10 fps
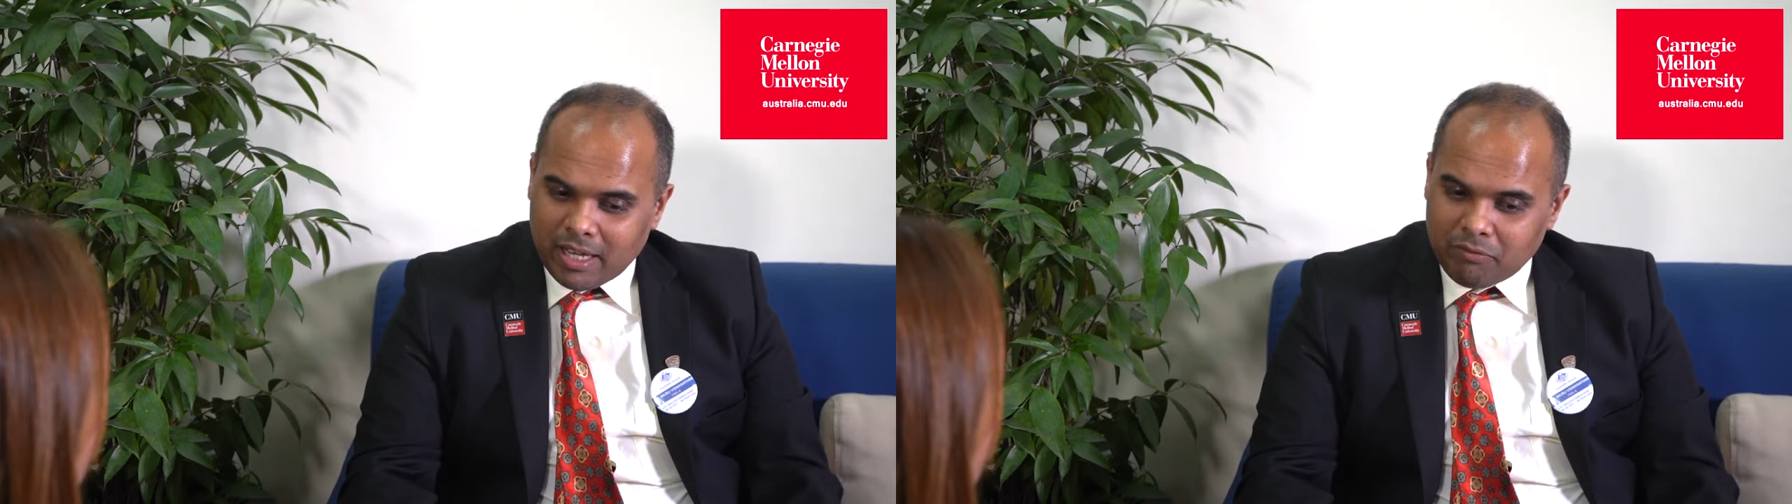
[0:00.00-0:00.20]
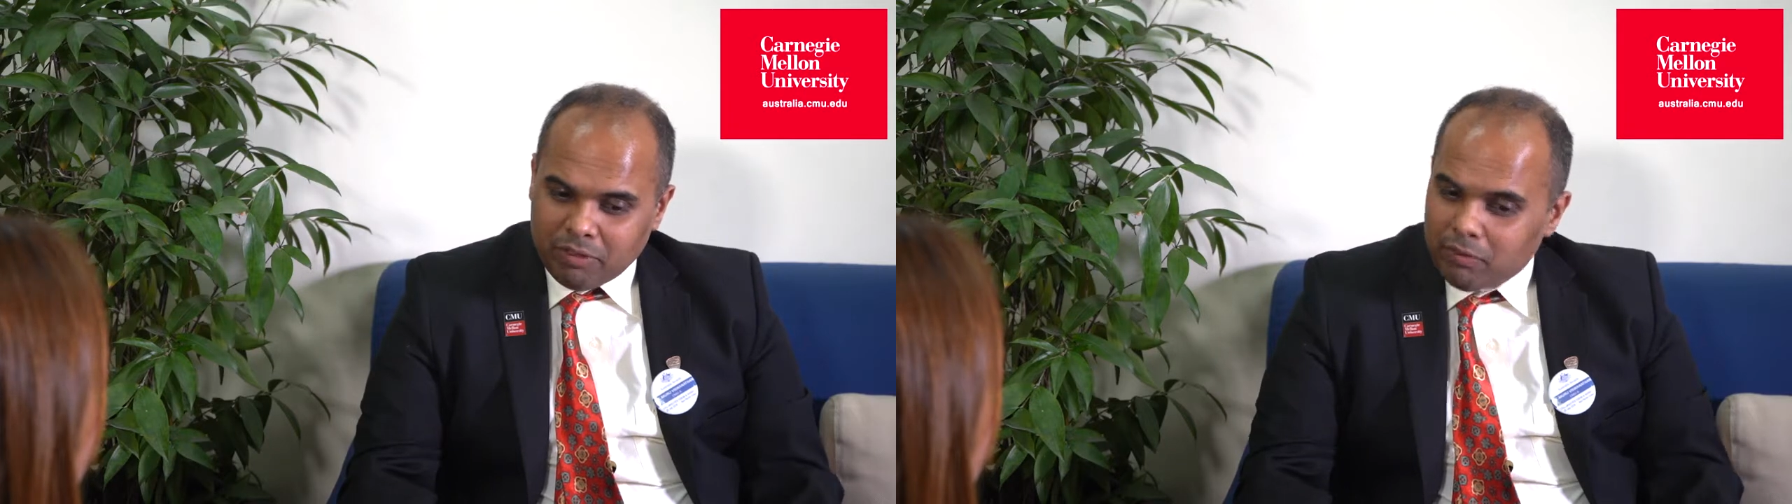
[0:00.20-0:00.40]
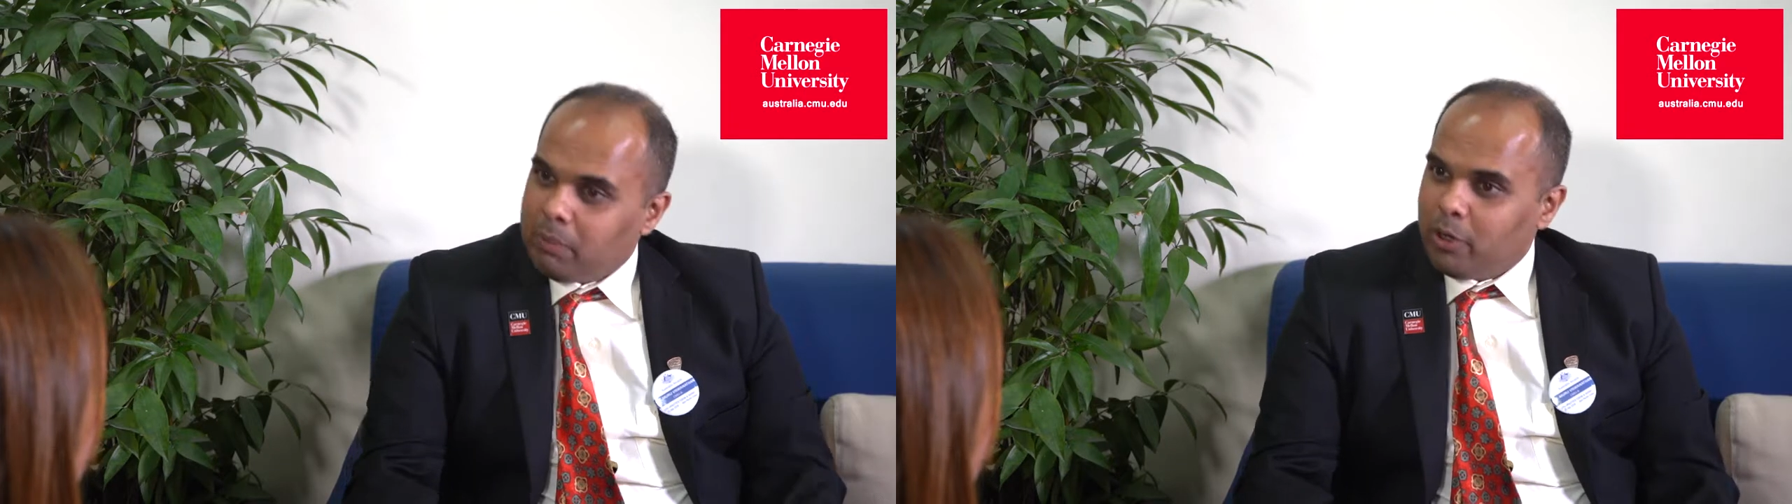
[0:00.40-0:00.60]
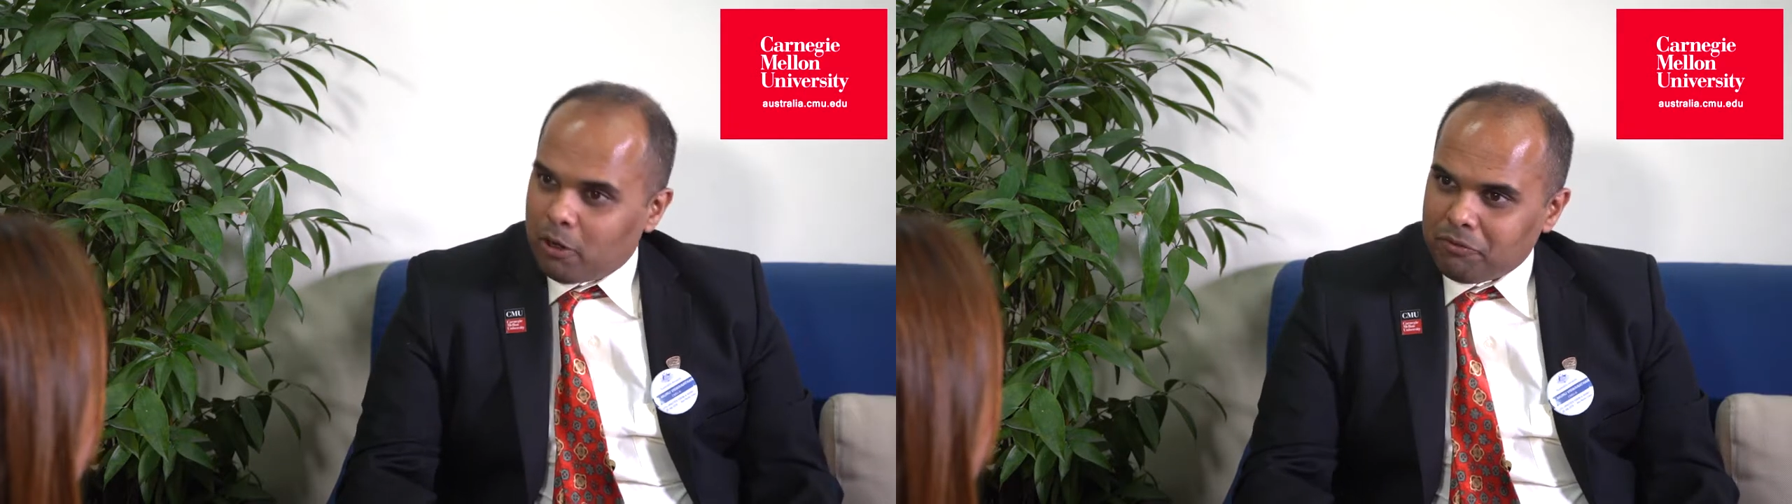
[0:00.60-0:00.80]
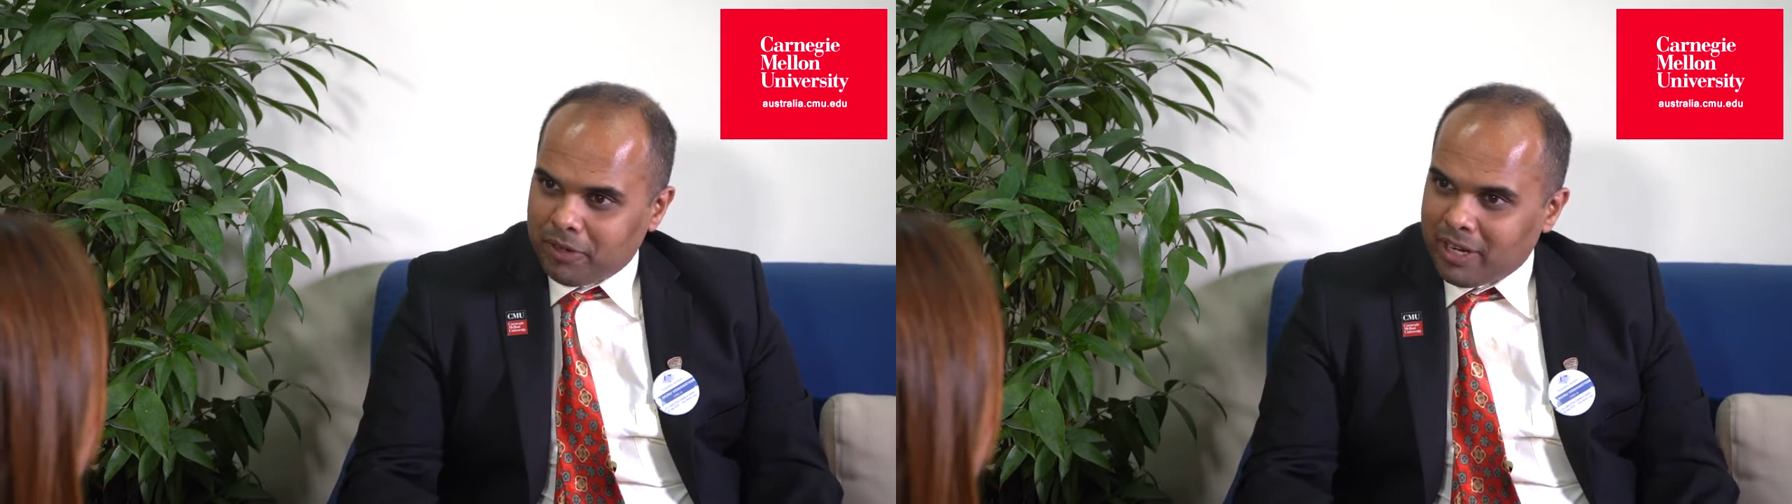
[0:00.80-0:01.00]
that we will
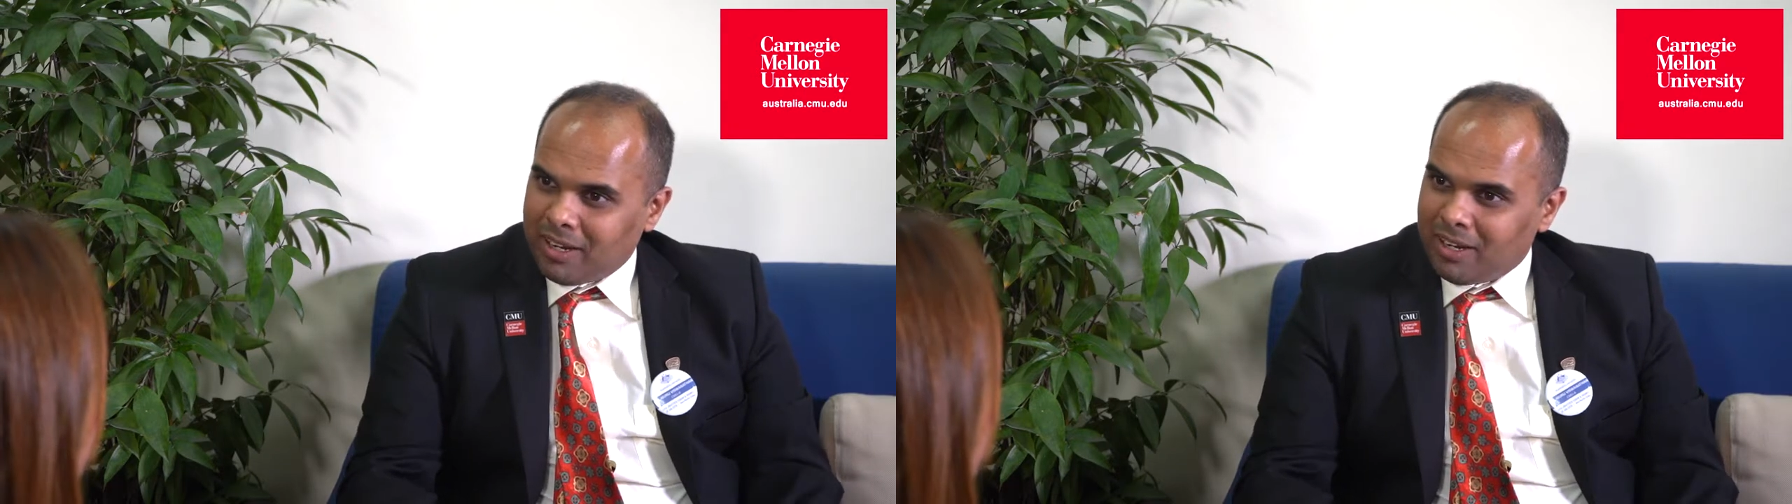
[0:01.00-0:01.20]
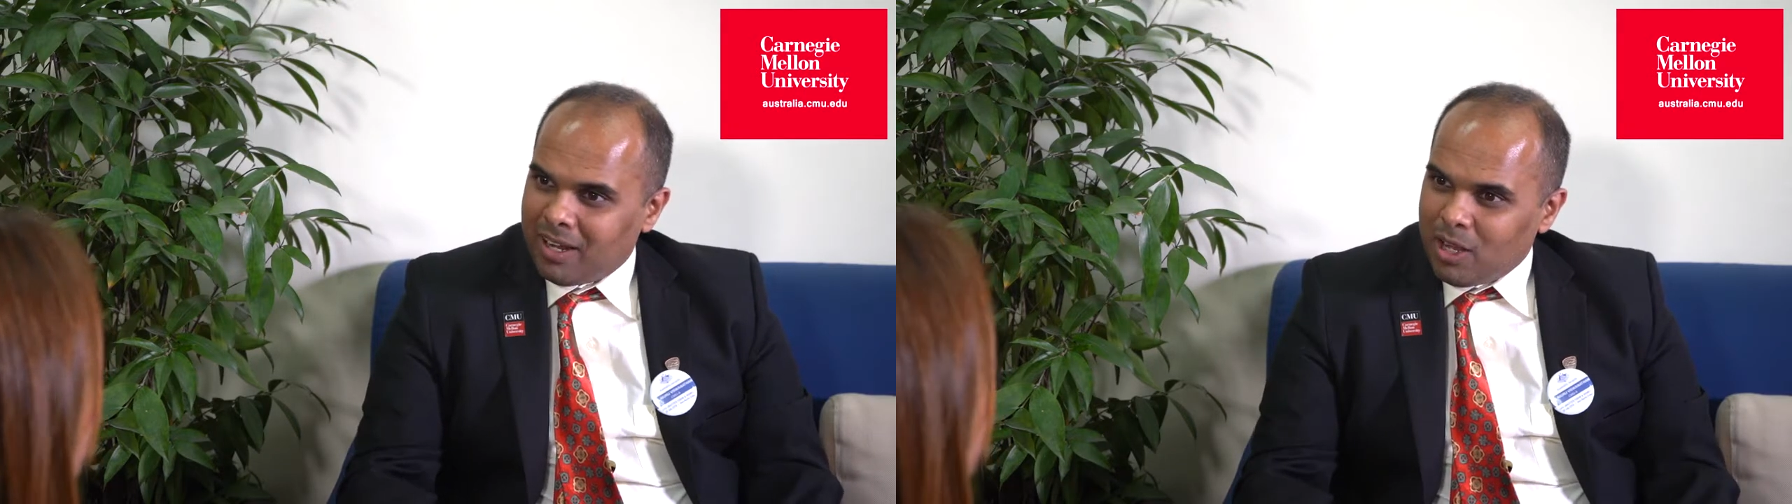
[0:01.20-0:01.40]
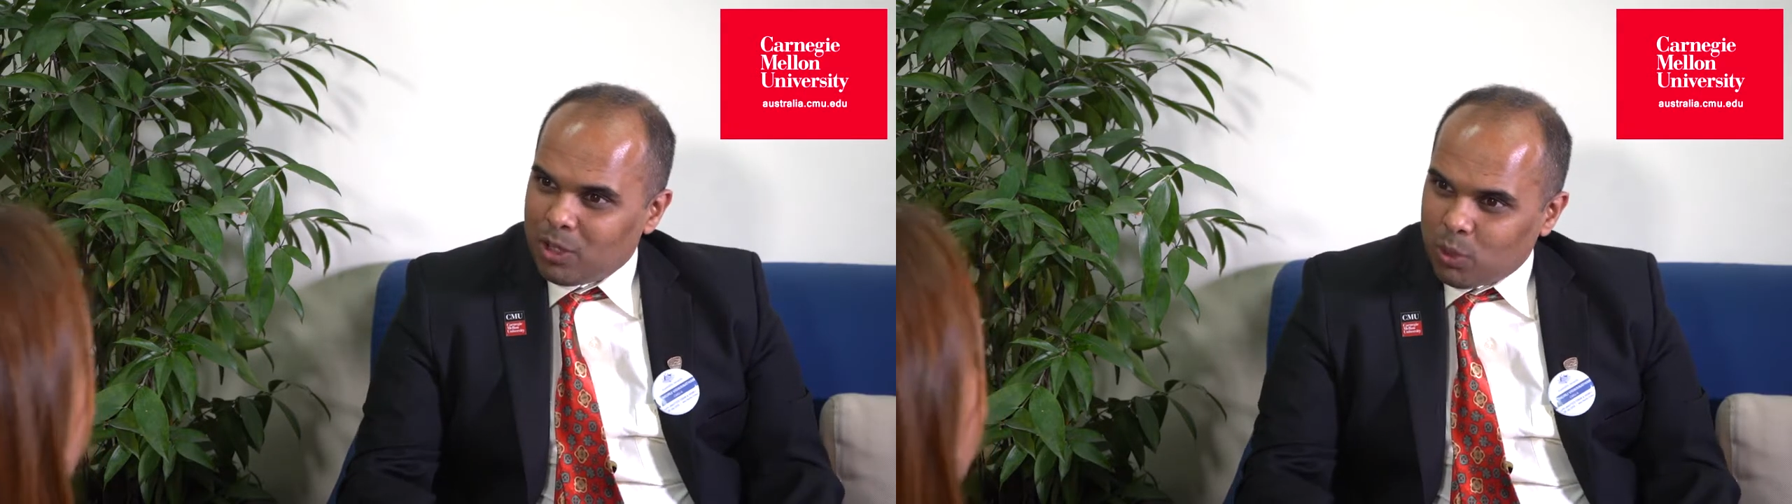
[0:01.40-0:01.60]
be offering